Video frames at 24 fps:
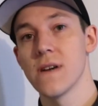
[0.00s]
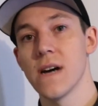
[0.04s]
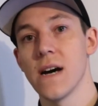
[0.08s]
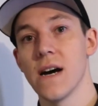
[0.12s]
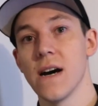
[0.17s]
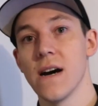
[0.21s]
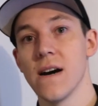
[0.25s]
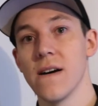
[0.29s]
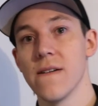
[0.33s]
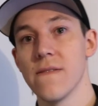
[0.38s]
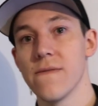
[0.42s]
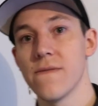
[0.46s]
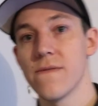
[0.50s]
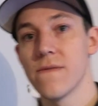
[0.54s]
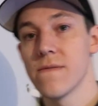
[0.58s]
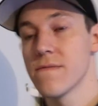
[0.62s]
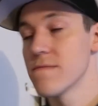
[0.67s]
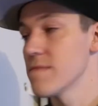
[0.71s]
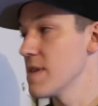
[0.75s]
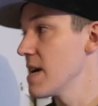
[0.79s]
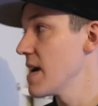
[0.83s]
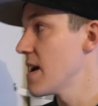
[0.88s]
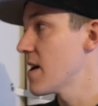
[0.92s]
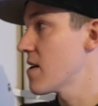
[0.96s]
of
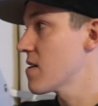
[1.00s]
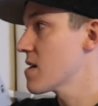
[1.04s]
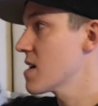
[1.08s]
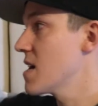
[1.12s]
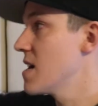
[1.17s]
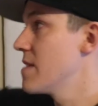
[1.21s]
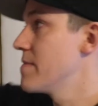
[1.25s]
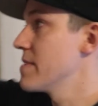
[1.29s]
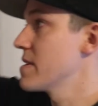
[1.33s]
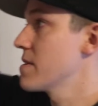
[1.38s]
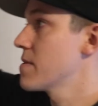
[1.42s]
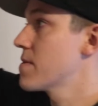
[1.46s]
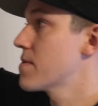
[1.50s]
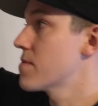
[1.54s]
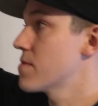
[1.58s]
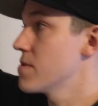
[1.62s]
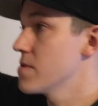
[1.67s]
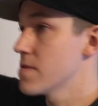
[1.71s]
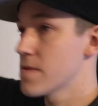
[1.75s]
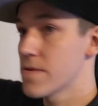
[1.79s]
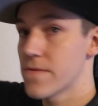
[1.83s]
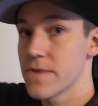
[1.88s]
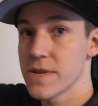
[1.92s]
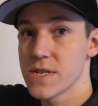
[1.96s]
the air coming
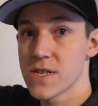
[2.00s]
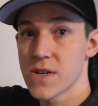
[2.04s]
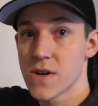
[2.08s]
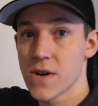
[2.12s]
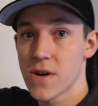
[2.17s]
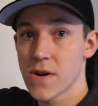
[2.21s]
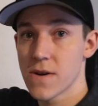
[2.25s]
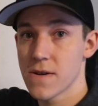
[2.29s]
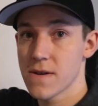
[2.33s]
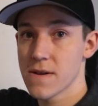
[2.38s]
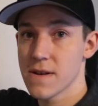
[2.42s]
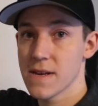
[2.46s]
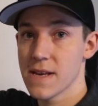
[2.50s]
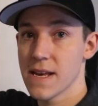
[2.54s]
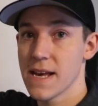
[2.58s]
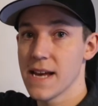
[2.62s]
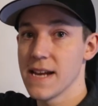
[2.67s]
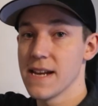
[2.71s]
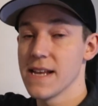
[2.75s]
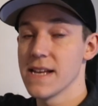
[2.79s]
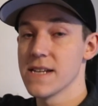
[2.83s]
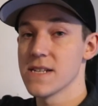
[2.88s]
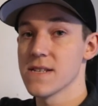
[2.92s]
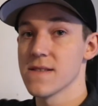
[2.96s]
through the return
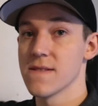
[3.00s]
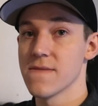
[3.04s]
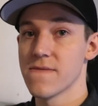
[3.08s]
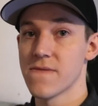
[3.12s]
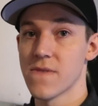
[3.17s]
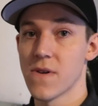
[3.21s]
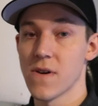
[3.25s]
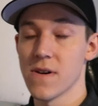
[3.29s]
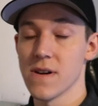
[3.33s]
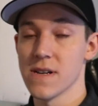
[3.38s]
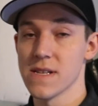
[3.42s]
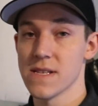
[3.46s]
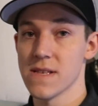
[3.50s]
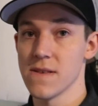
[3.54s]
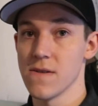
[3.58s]
and into the furnace.